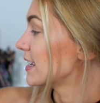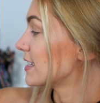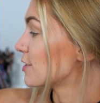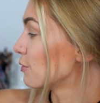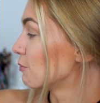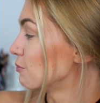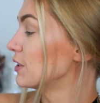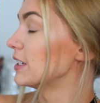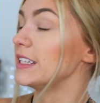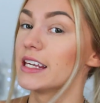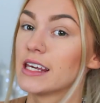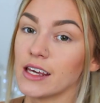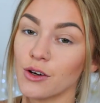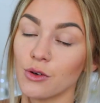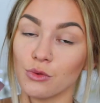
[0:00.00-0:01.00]
It's a
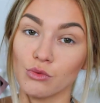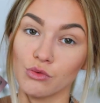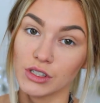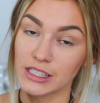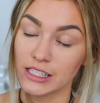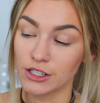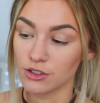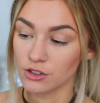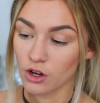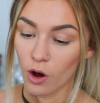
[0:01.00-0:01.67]
really, really good